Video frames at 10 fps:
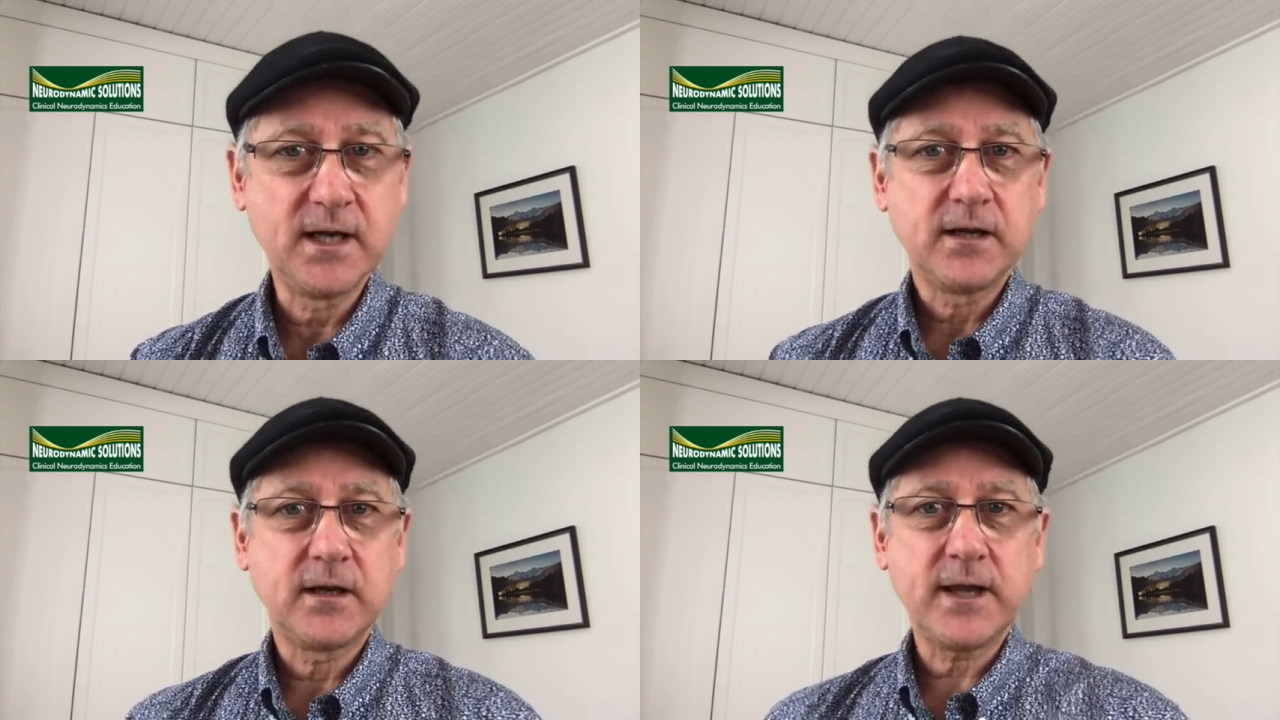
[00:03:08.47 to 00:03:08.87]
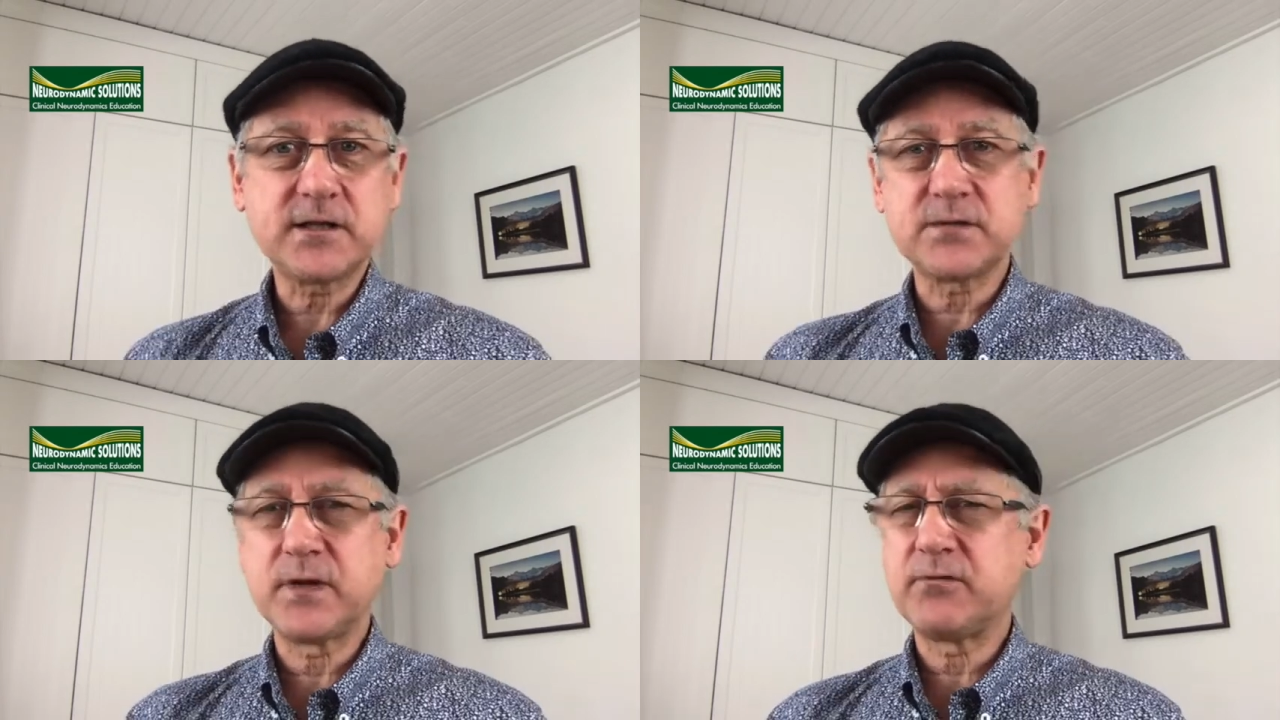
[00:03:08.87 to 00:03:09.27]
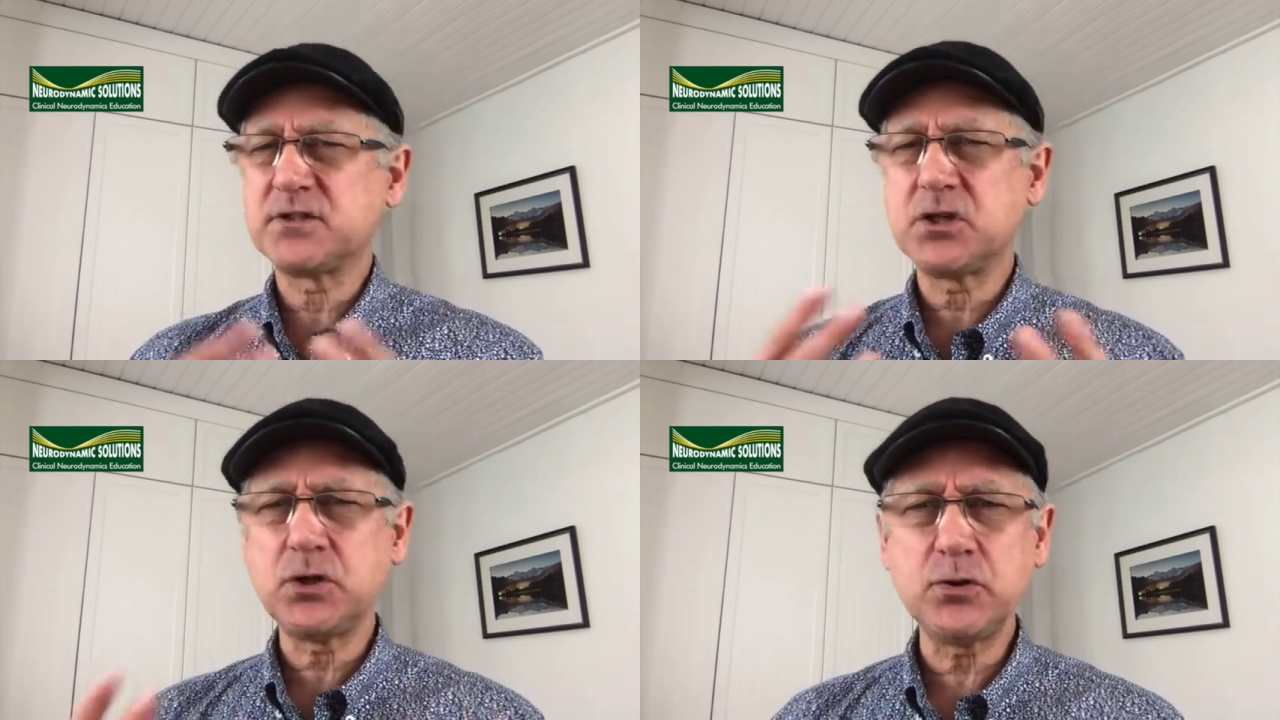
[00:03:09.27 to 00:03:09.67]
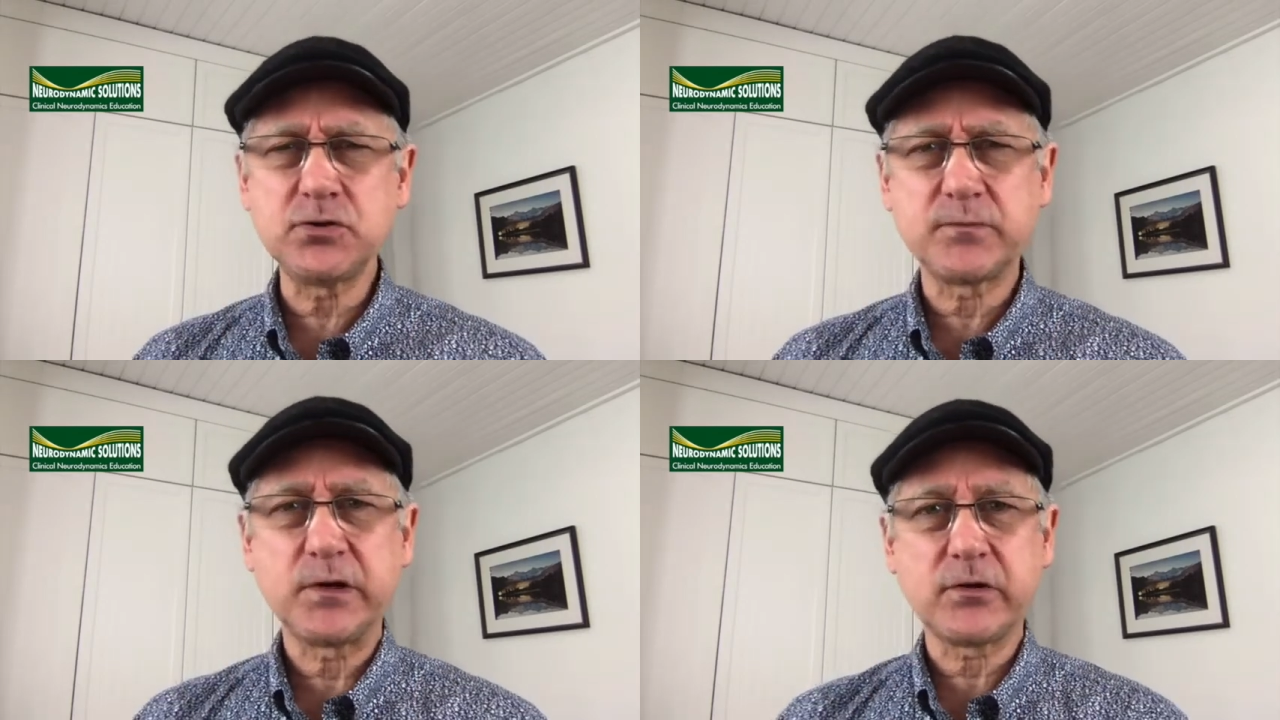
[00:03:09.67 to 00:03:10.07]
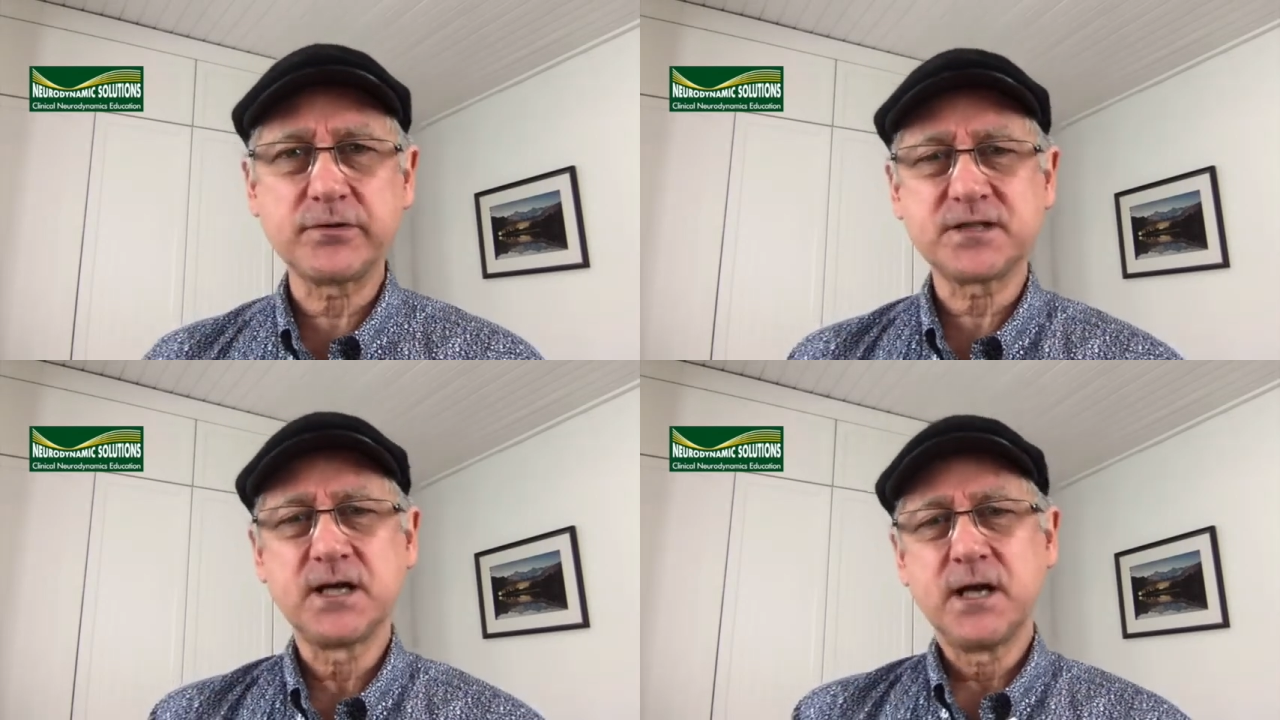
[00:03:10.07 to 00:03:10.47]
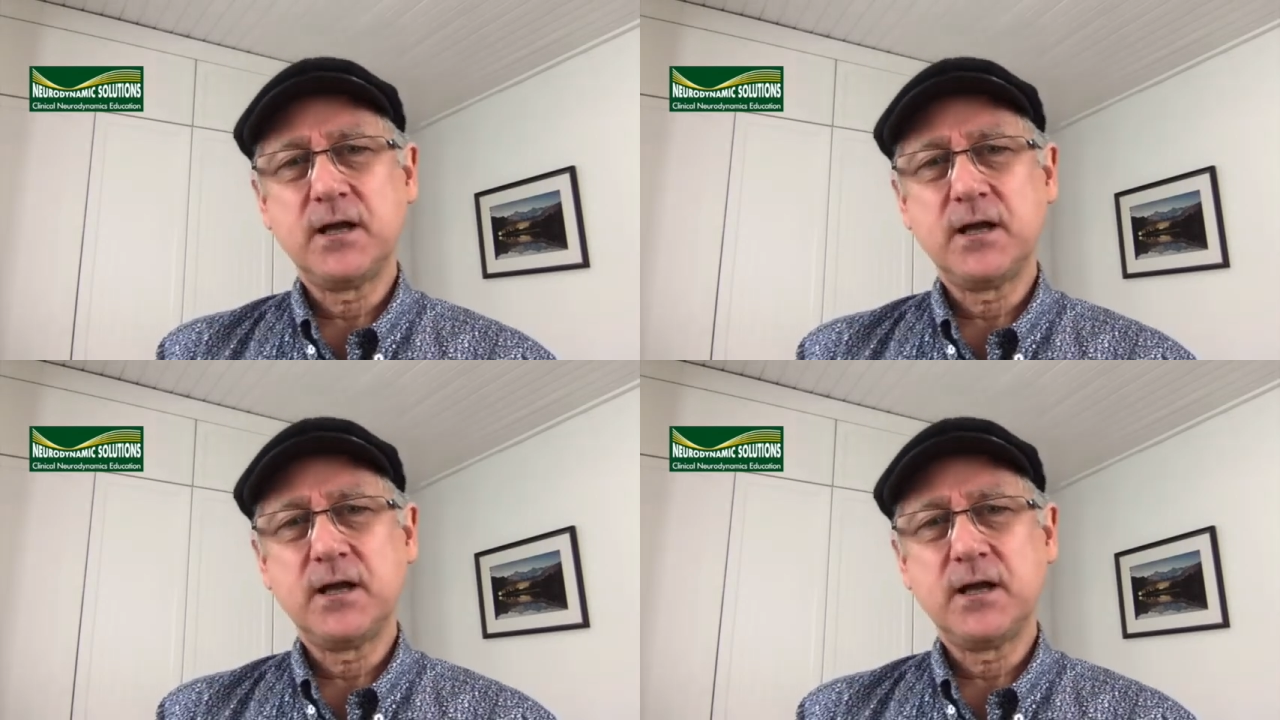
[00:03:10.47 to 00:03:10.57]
Now, that to me was huge because